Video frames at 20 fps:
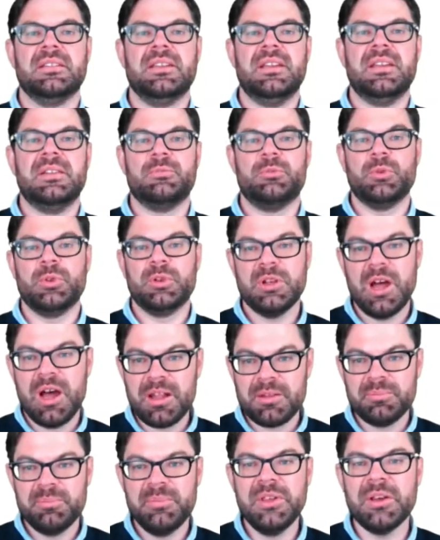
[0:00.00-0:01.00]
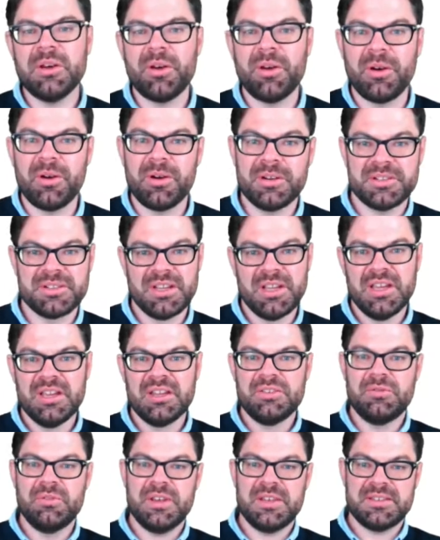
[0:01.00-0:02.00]
it would not be hard
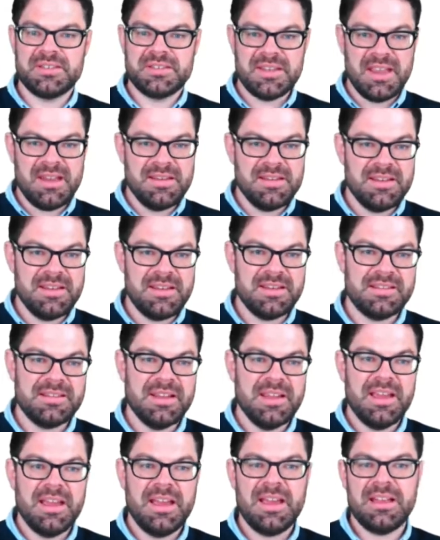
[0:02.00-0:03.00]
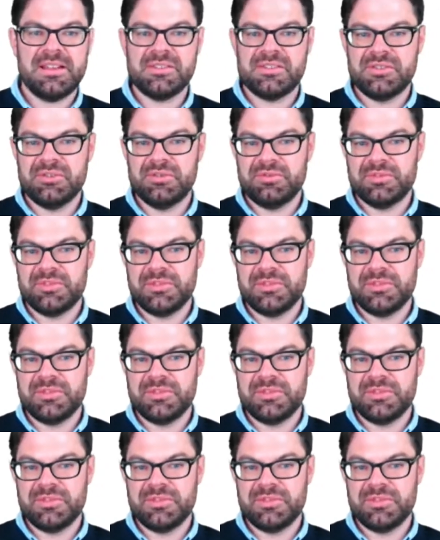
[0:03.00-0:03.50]
to extend it and to,